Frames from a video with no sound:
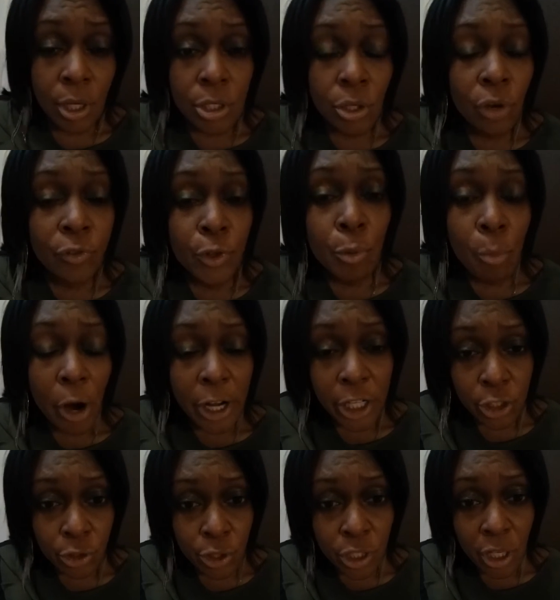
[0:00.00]
So if you
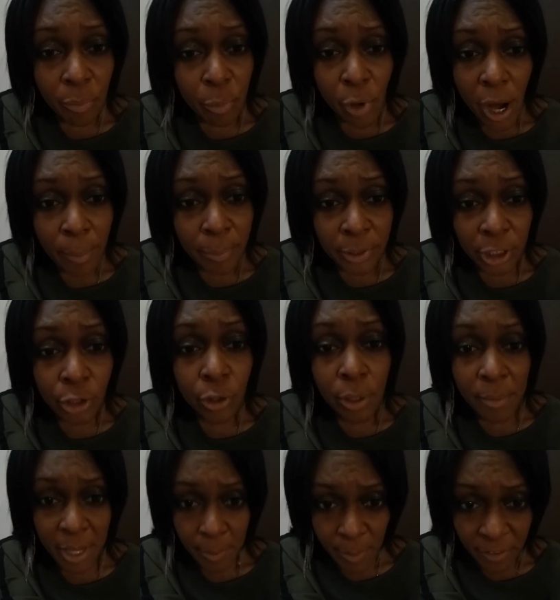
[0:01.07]
market yourself properly, you
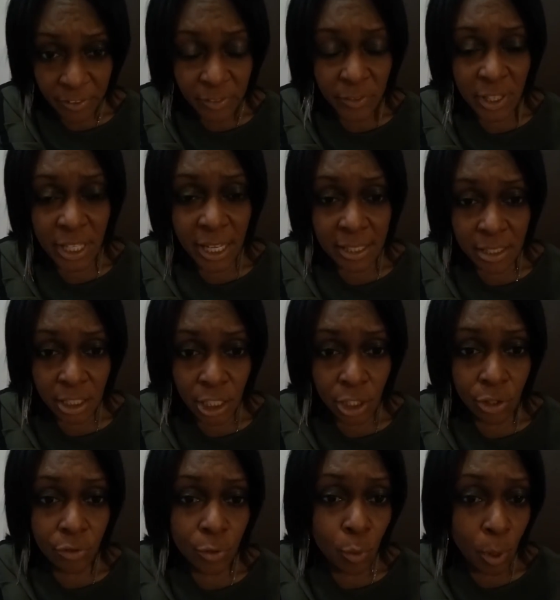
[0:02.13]
can make about $50,000 a
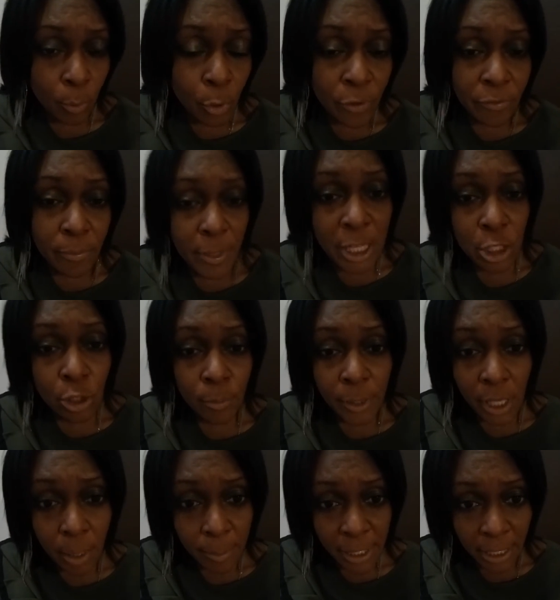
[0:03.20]
year. You want more information on
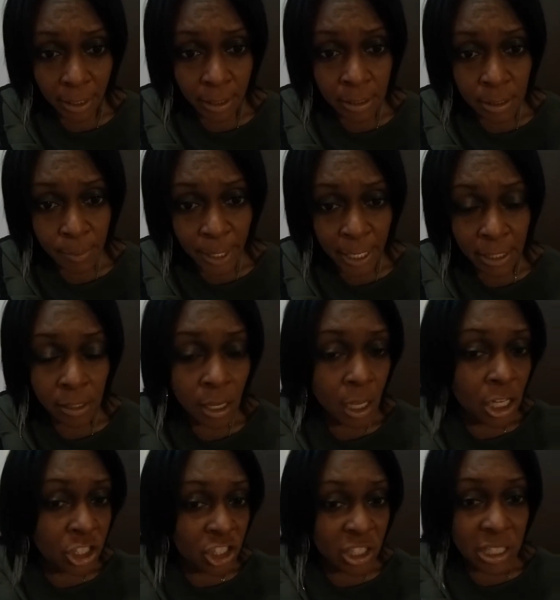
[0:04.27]
becoming a handyman?
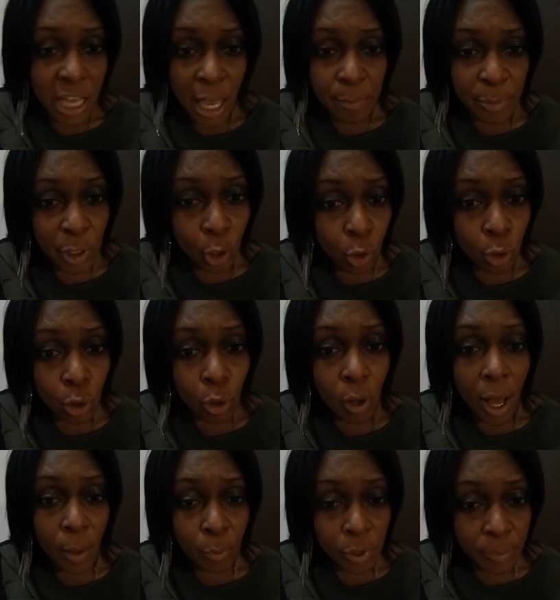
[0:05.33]
Just type in Google,
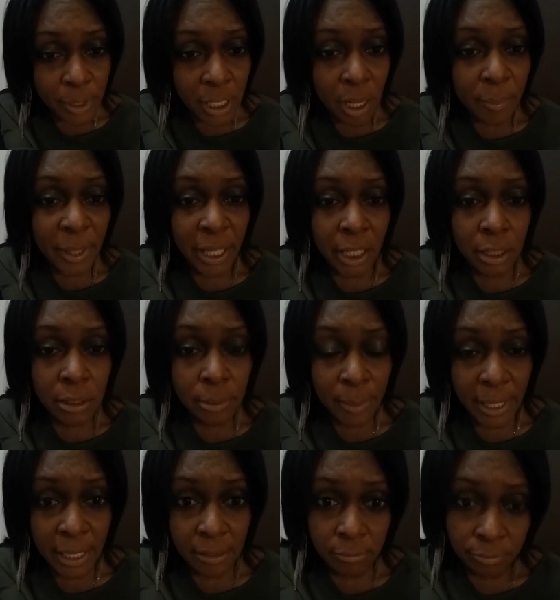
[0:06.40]
I want to become a
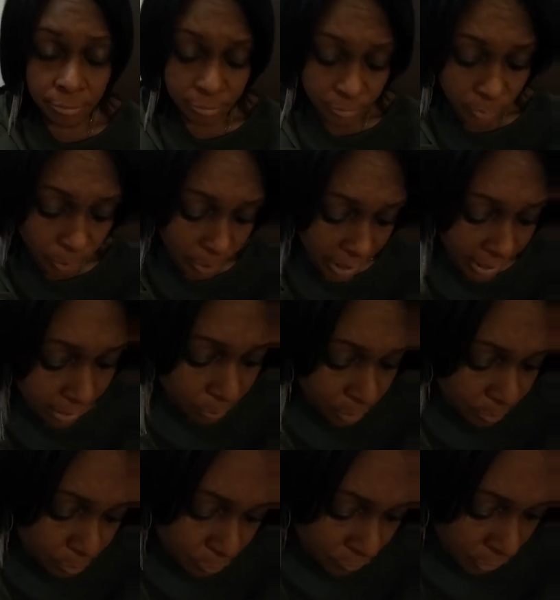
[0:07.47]
handyman. Okay, I
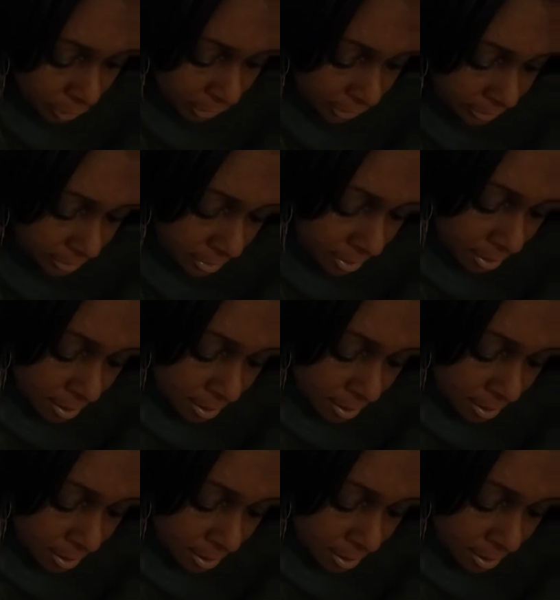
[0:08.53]
want to move on.